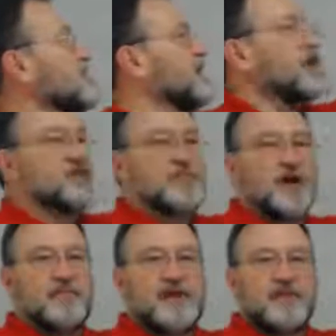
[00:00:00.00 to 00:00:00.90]
the calcium
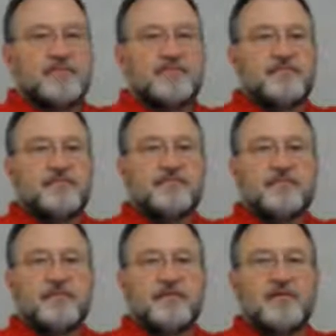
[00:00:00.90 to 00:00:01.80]
carbonate.
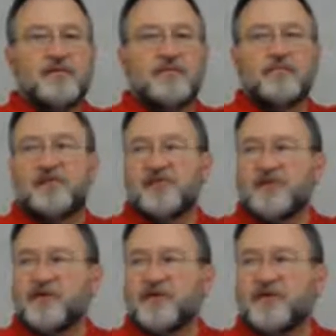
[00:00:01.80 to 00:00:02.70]

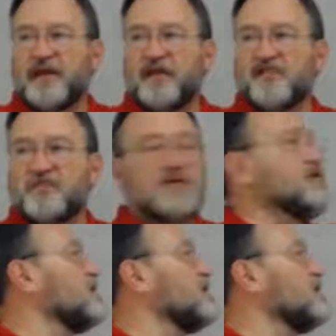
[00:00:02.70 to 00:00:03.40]
Because even though the calcium